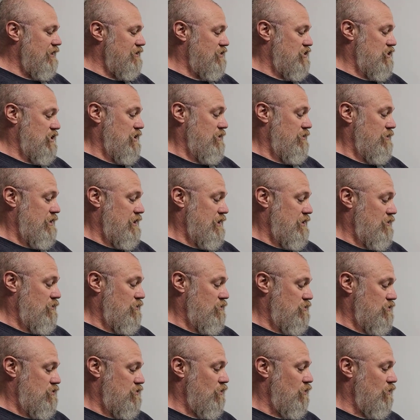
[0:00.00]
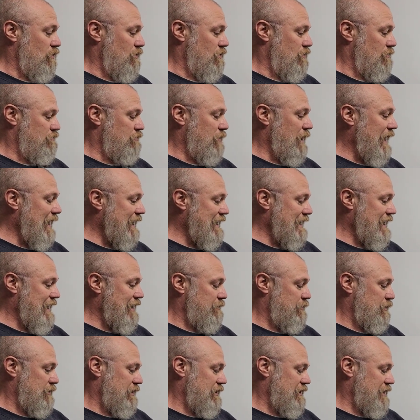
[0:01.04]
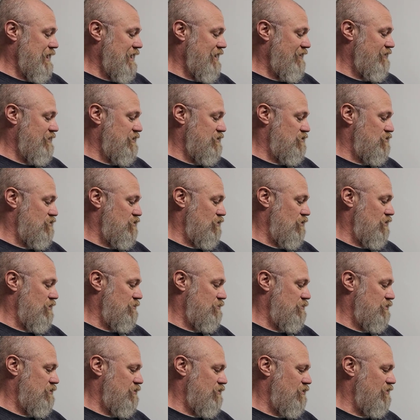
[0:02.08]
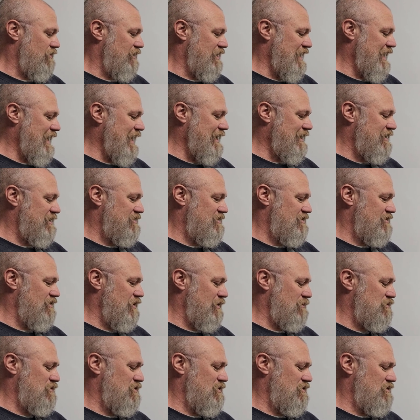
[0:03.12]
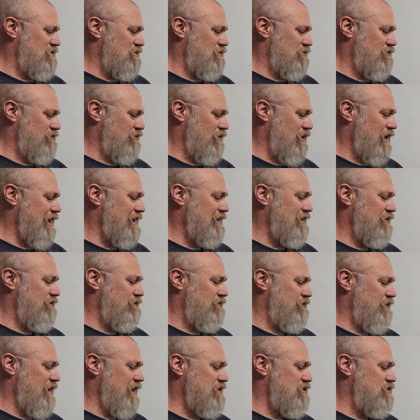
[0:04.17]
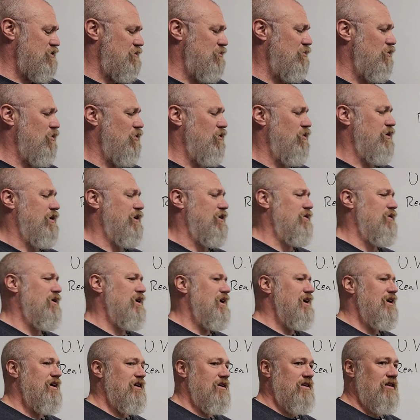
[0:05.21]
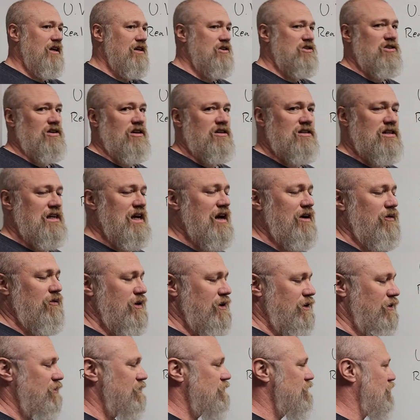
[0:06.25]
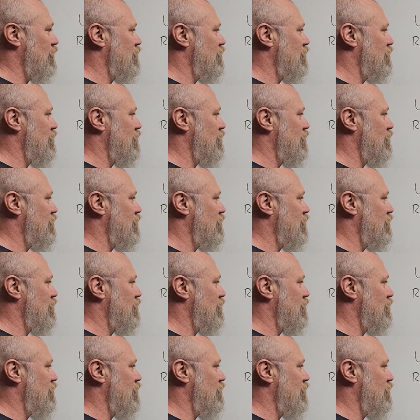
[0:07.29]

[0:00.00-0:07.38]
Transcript: Nut Cheerios or pineapple in heavy syrup or egg substitute fried in vegetable oil. That shit's not real.